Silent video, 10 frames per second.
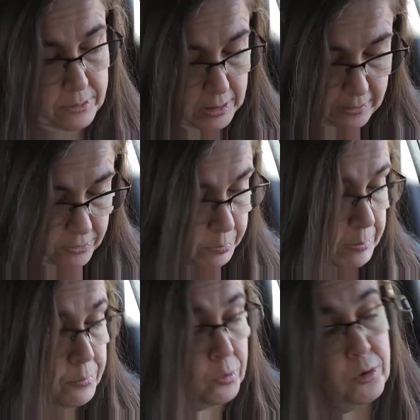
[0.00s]
and have you be
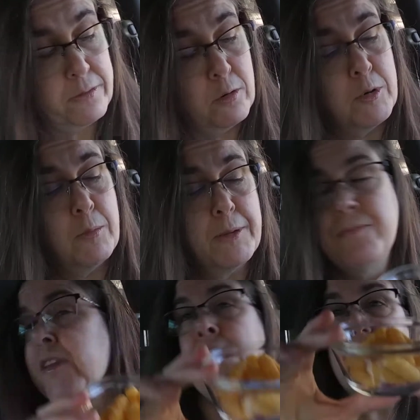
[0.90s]
bored for a moment.
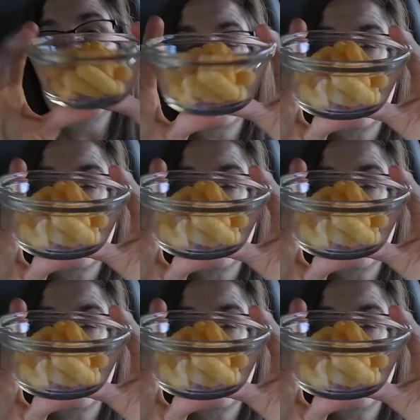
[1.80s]
This